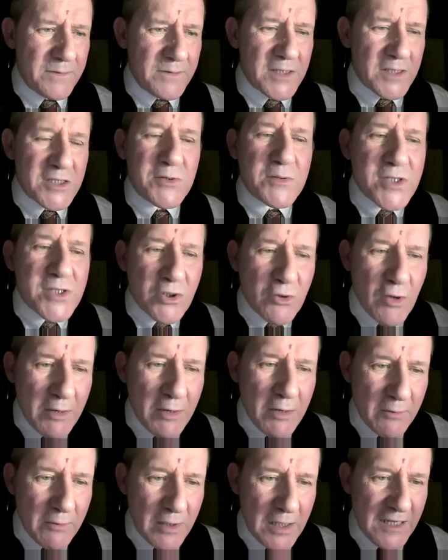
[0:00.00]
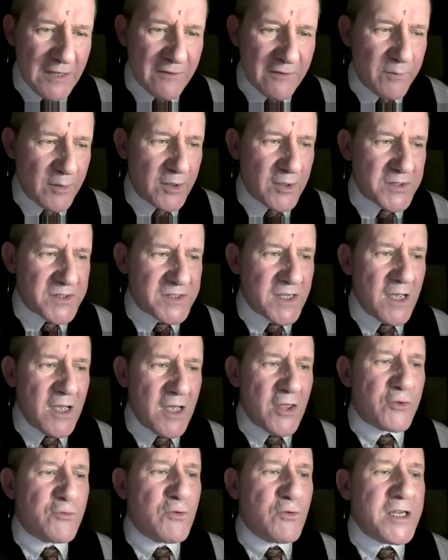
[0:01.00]
This was a great relief because
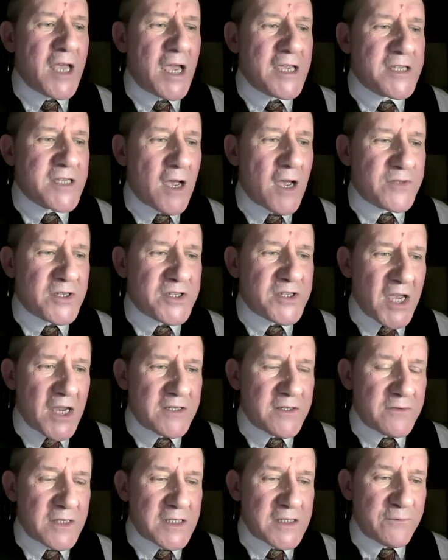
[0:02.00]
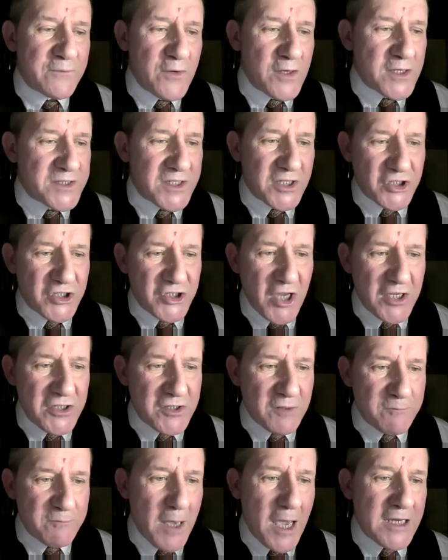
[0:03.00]
three days after sight of this first
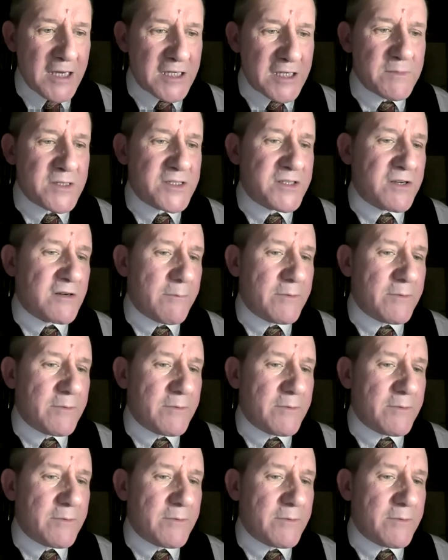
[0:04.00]
exchange of pay to Mr.